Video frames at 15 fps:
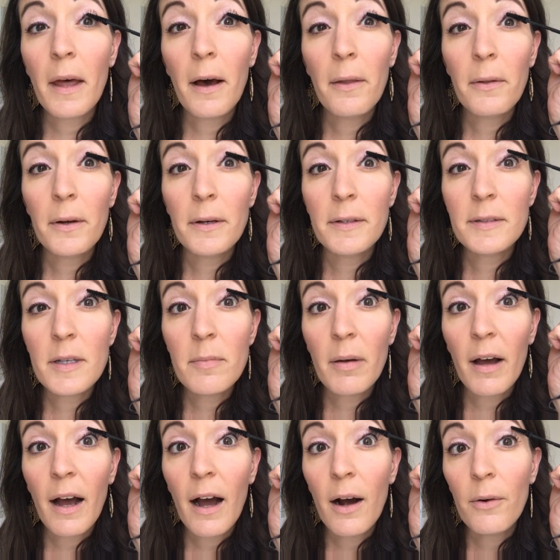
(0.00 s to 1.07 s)
others
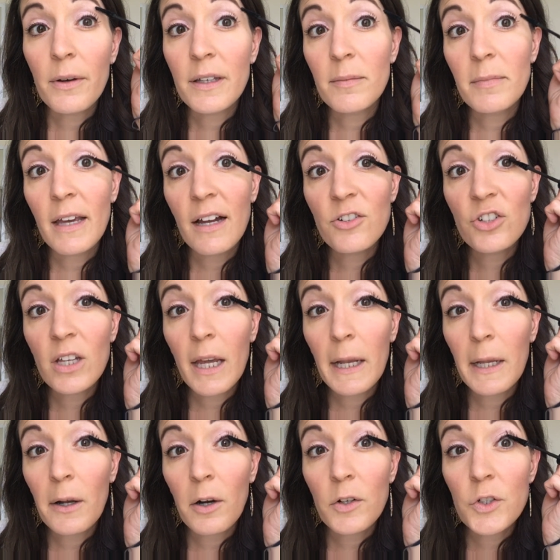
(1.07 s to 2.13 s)
about how we can be
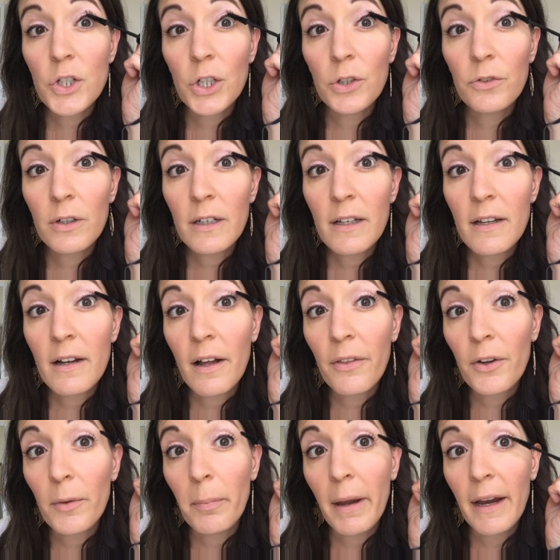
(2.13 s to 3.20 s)
educating our children and
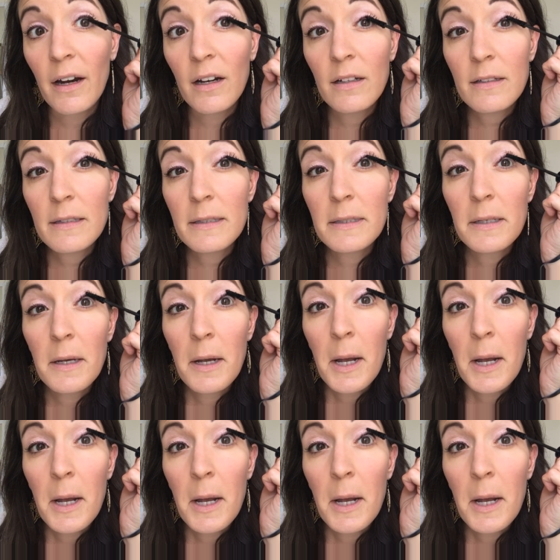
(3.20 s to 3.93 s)
other parents